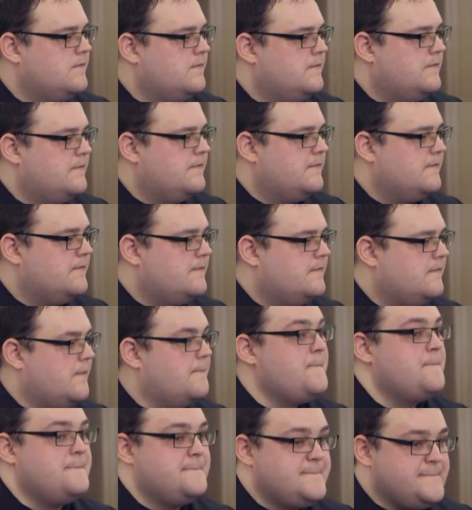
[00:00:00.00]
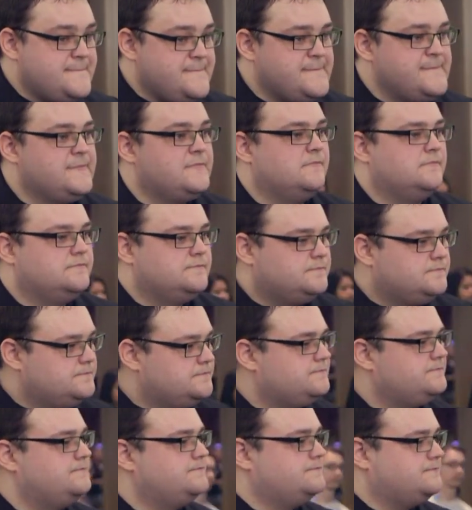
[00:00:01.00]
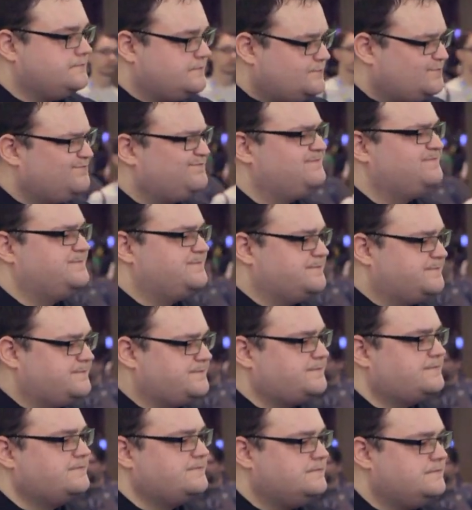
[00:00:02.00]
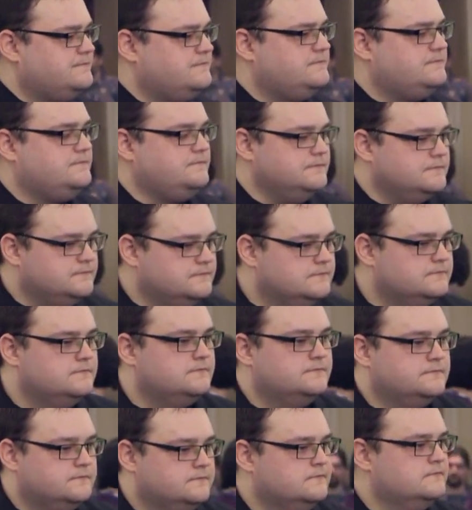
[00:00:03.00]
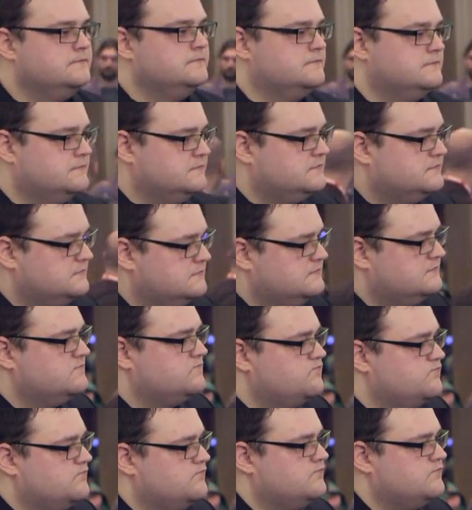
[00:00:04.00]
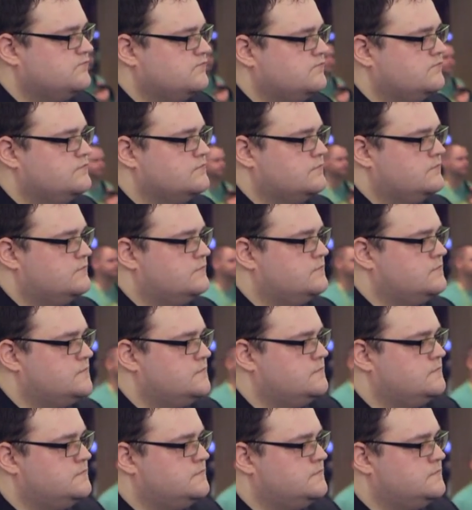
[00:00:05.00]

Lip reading: (not speaking)